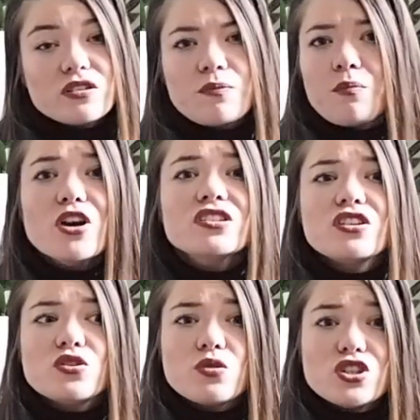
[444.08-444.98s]
most of the
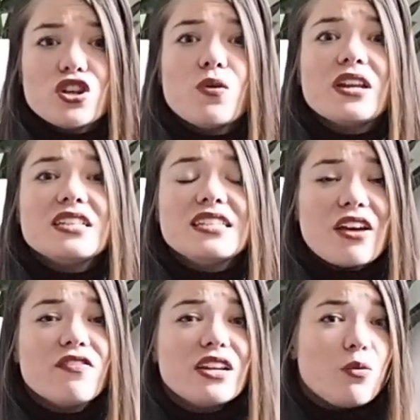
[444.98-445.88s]
stores do, and it's
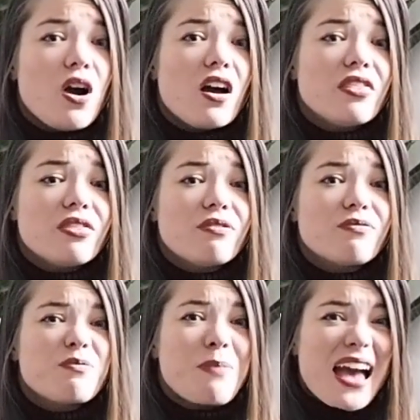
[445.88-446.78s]
definitely worth
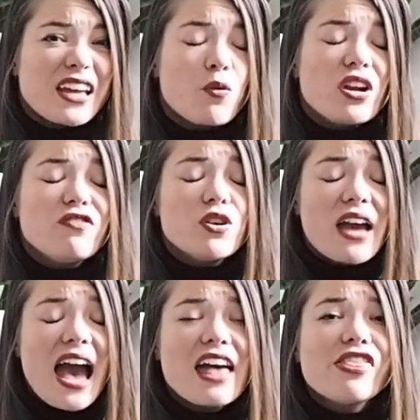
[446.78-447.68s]
bagging one if you
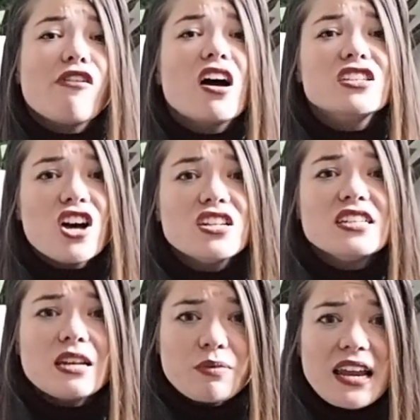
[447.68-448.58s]
can. There are certain
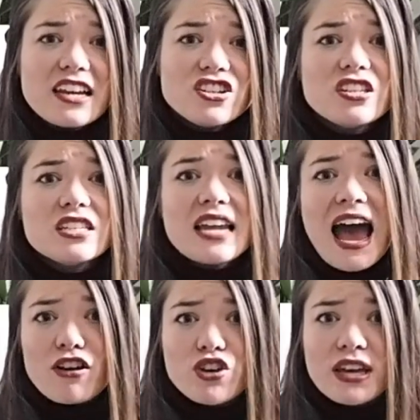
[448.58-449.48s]
stipulations as to
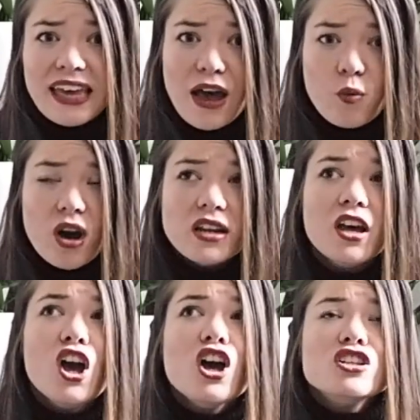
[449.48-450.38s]
how you can get one.
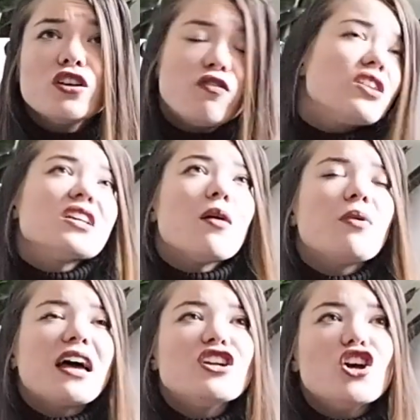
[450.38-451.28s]
So for
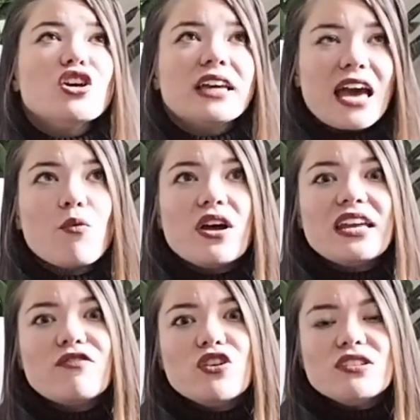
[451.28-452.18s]
example, I know you can get one
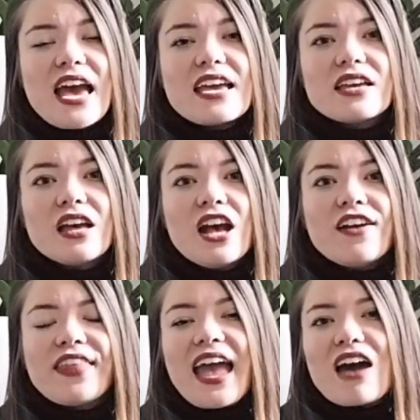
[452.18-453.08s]
if
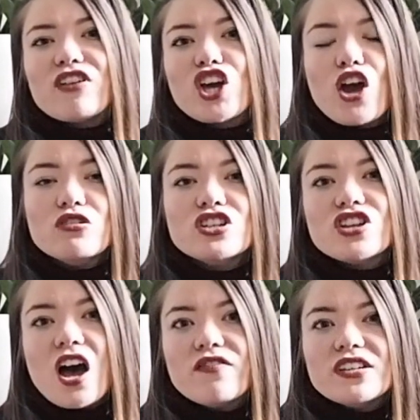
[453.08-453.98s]
they have a coach
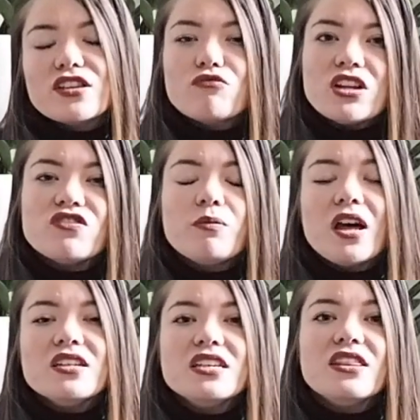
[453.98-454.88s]
service that runs from
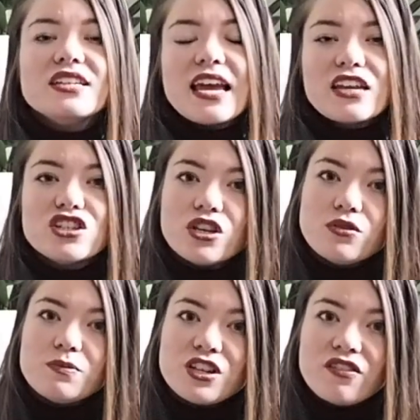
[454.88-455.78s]
London that takes
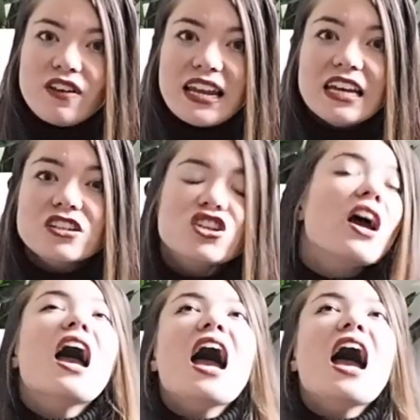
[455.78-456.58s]
you to the village.